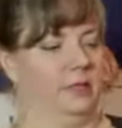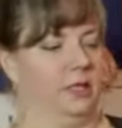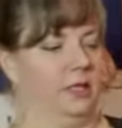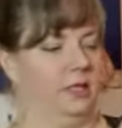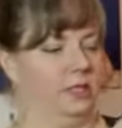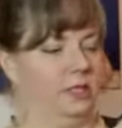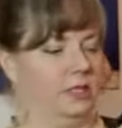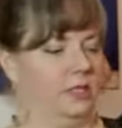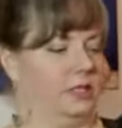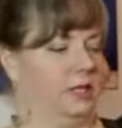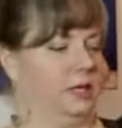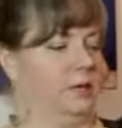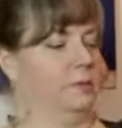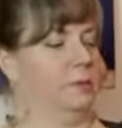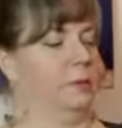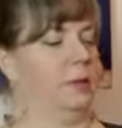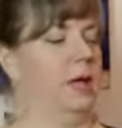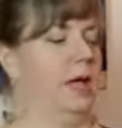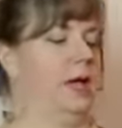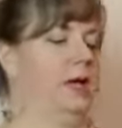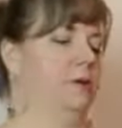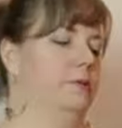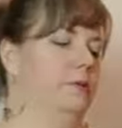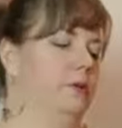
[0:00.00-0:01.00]
And just keep
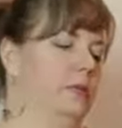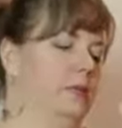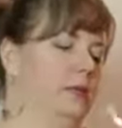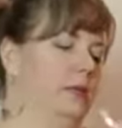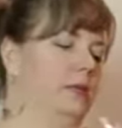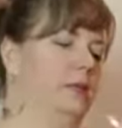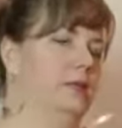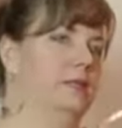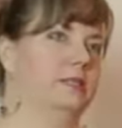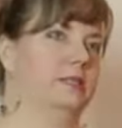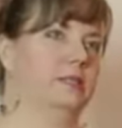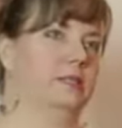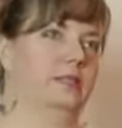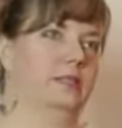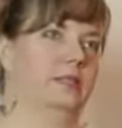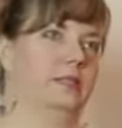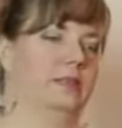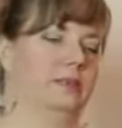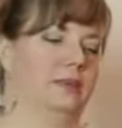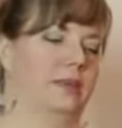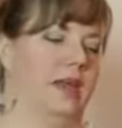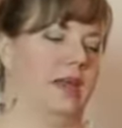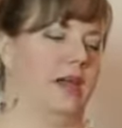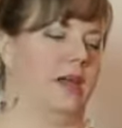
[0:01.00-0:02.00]
playing with it until
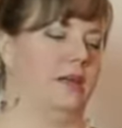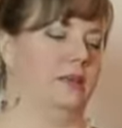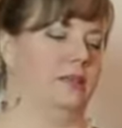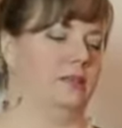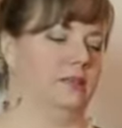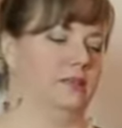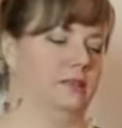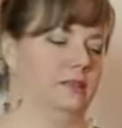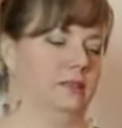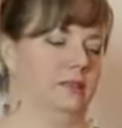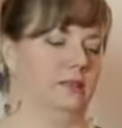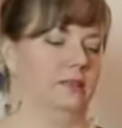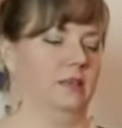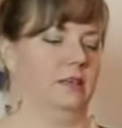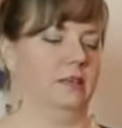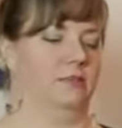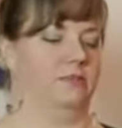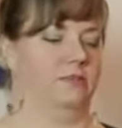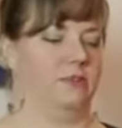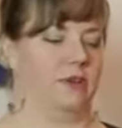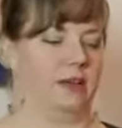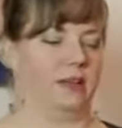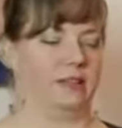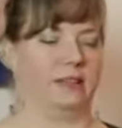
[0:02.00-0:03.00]
you get the
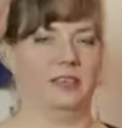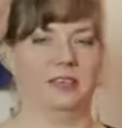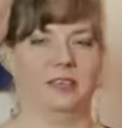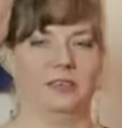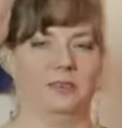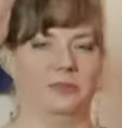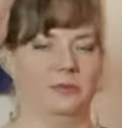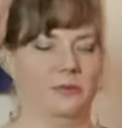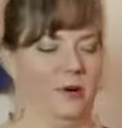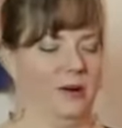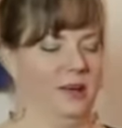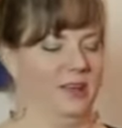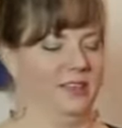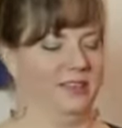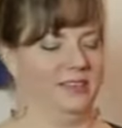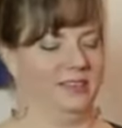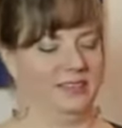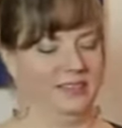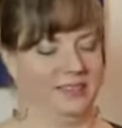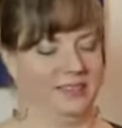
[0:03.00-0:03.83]
effect that you want.